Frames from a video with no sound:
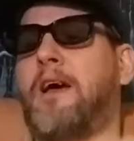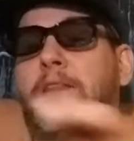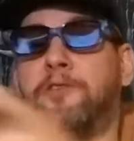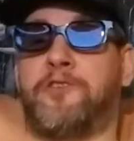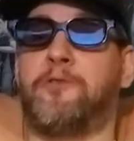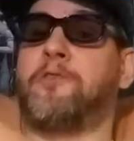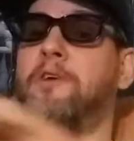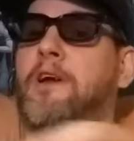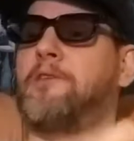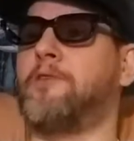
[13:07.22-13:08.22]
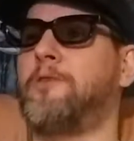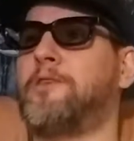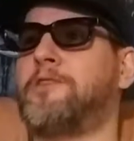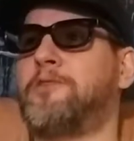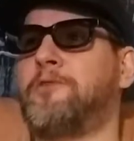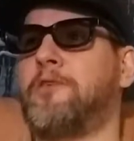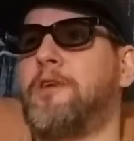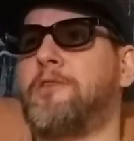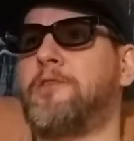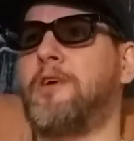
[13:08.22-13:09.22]
The shoes are nice though. The shoes are a
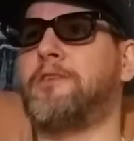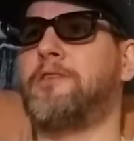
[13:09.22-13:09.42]
nice touch.